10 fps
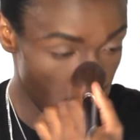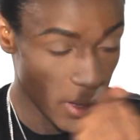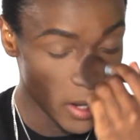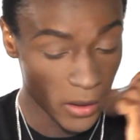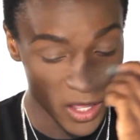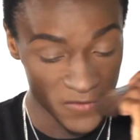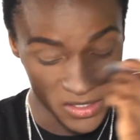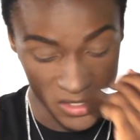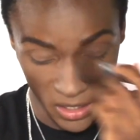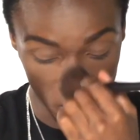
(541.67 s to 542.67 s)
powder I have
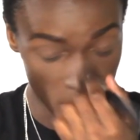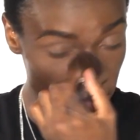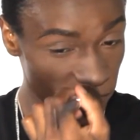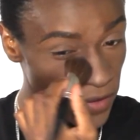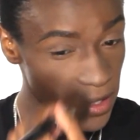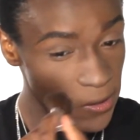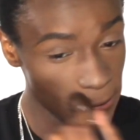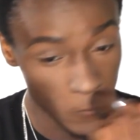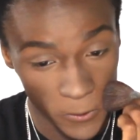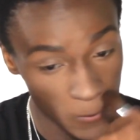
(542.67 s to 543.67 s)
this sitting around my
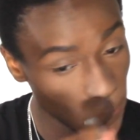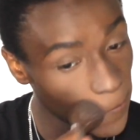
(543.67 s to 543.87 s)
face.